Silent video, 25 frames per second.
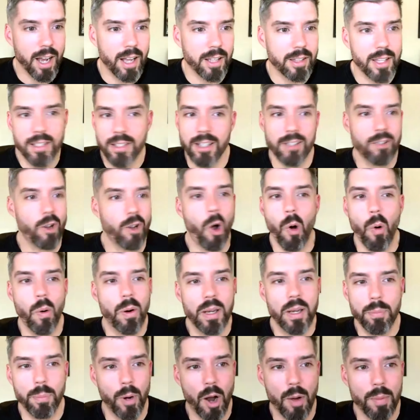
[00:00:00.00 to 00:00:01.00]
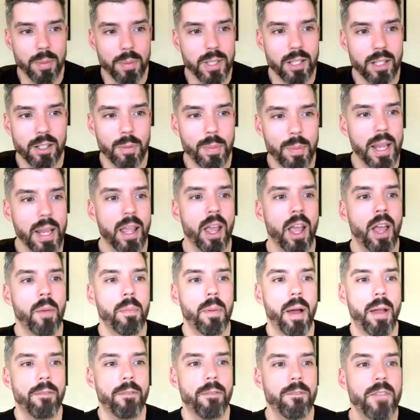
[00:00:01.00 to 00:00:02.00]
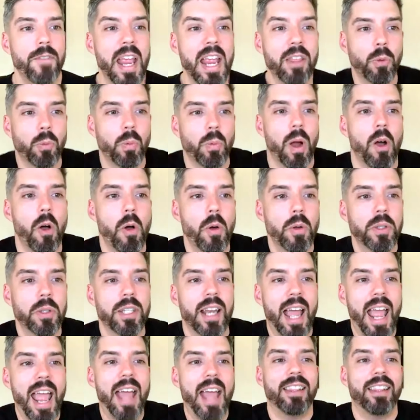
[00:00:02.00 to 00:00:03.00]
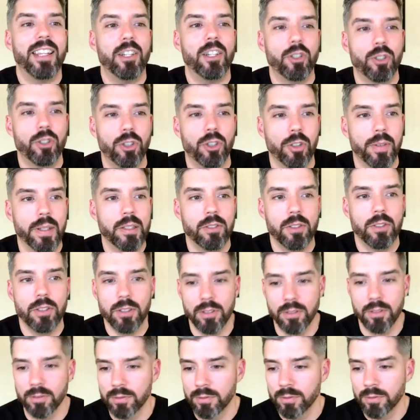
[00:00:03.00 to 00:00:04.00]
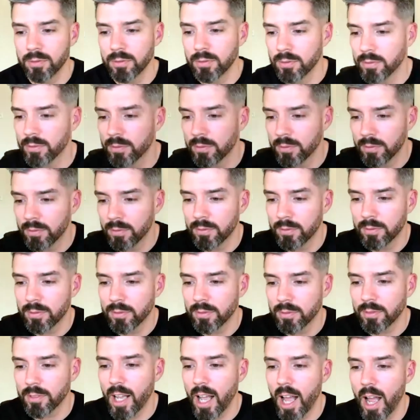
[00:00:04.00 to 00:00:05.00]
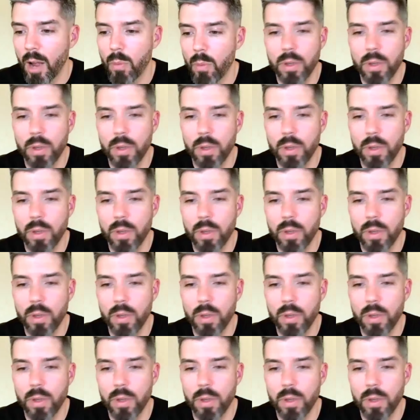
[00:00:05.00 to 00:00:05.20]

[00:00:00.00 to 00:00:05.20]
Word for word: got this. He's already promised it to me. My faith rose, and I had the assurance. I